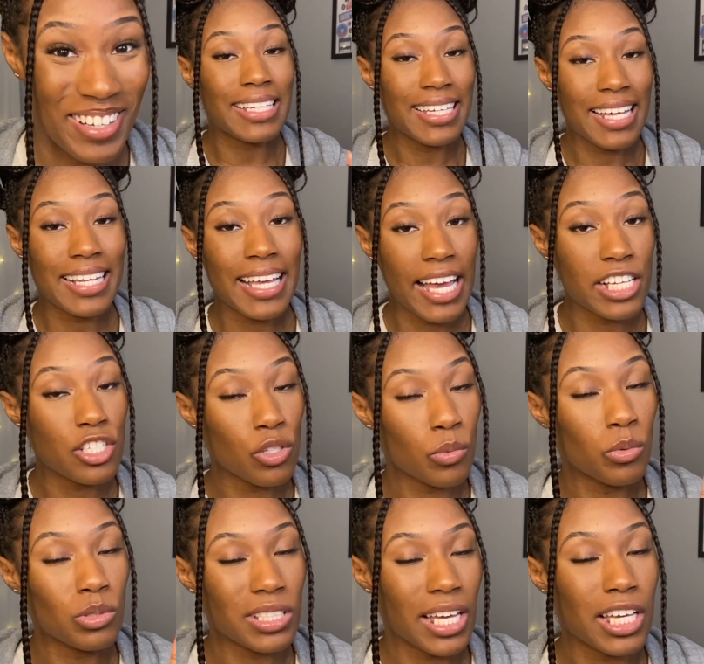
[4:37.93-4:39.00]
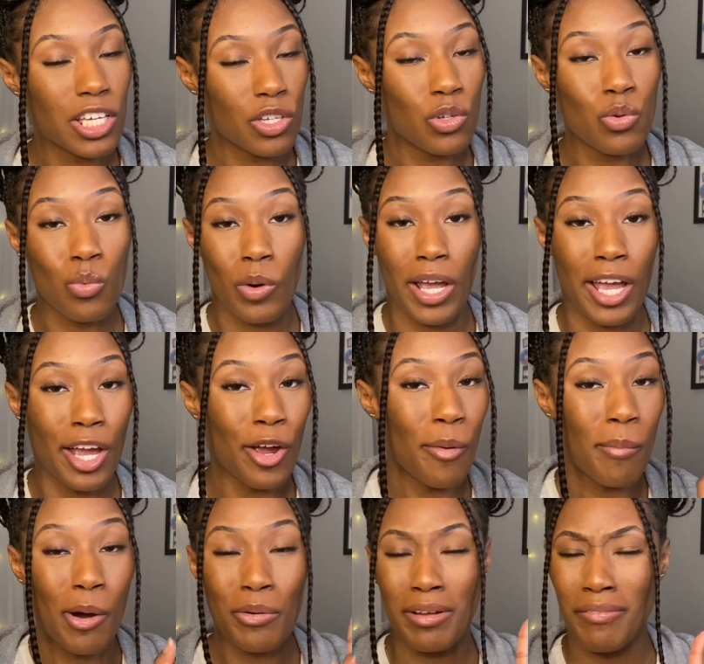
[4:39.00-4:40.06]
Dedication will take you where
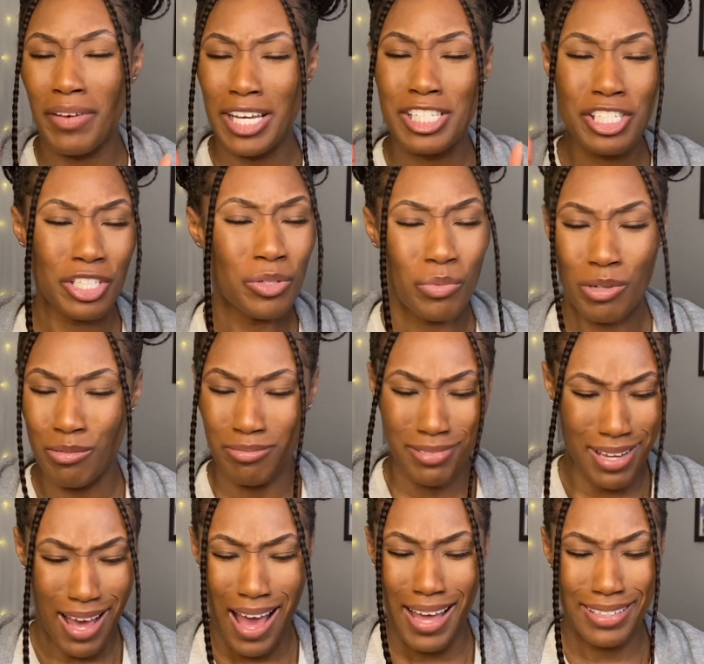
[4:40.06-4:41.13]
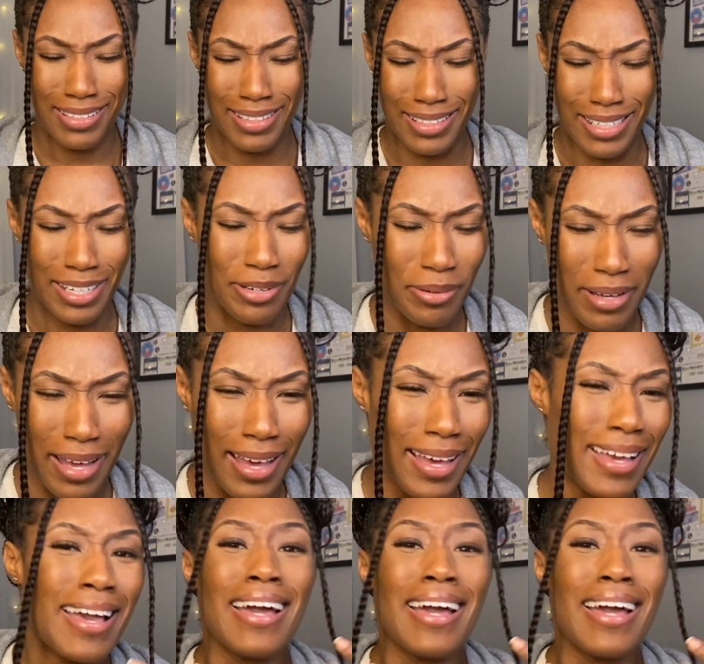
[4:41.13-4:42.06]
motivation will not, honey, okay?